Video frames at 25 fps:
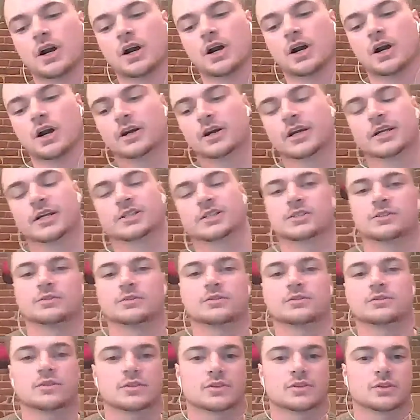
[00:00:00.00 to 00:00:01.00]
okay, so
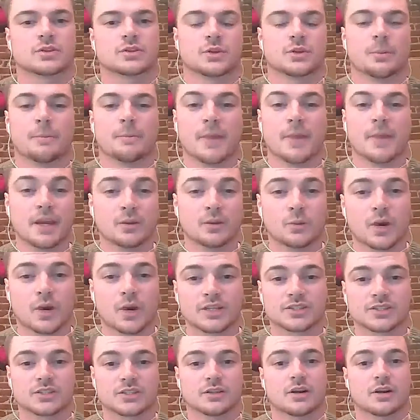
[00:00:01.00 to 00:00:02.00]
the main
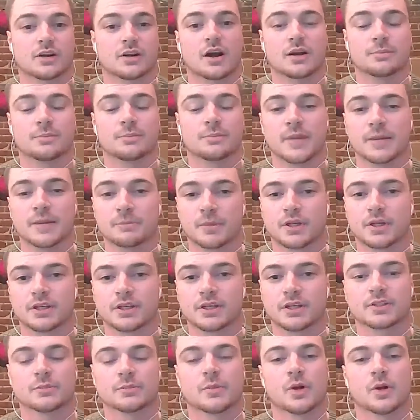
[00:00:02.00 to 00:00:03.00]
ways that I make money
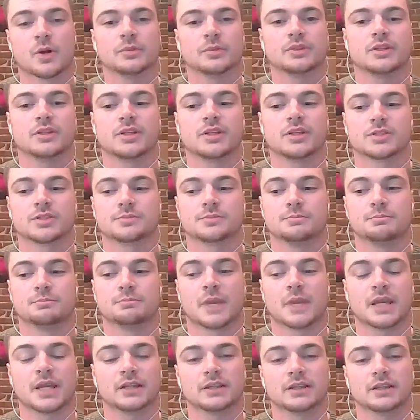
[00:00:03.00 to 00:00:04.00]
at the moment is
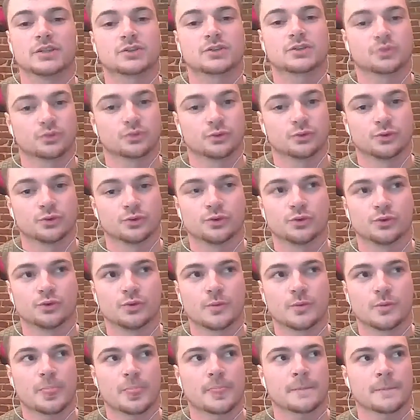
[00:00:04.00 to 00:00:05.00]
mainly
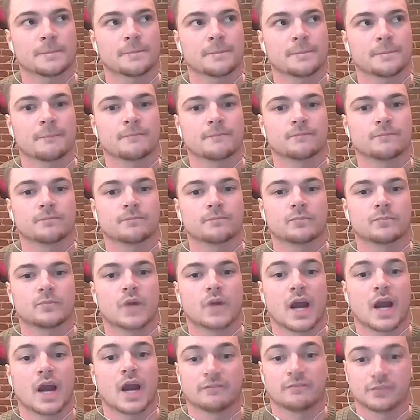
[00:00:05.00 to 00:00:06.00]
through
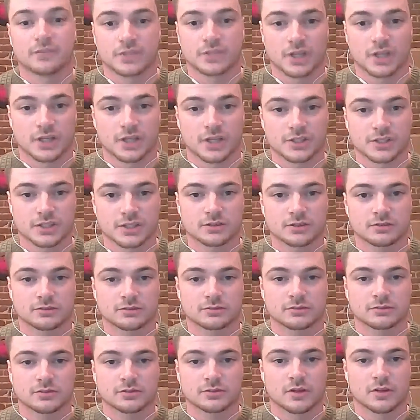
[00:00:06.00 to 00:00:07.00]
advertising,
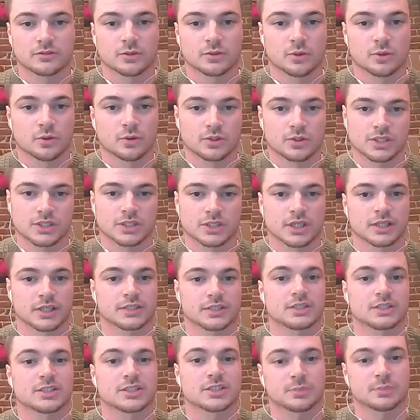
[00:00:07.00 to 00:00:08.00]
of course,
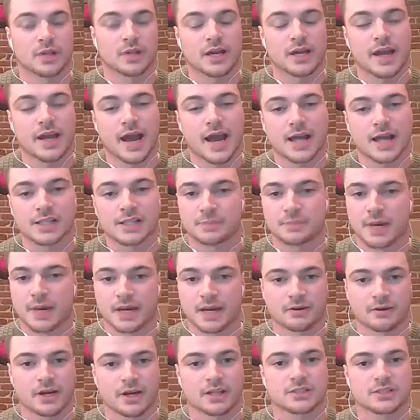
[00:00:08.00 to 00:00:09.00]
like display ads,
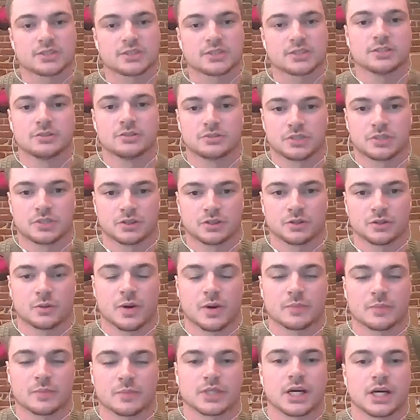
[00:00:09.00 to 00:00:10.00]
banner ads that you see on
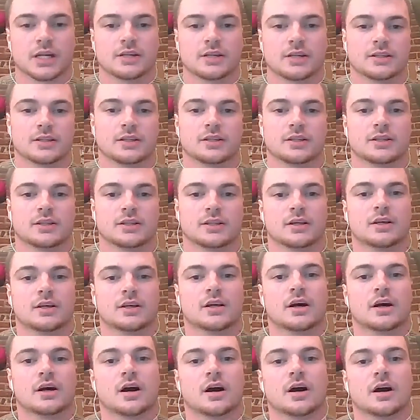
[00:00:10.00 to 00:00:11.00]
the website,
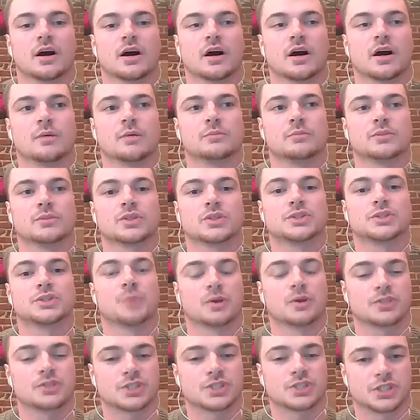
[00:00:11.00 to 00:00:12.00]

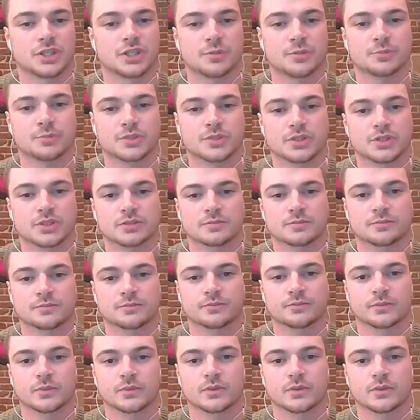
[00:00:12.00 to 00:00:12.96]
sponsorships.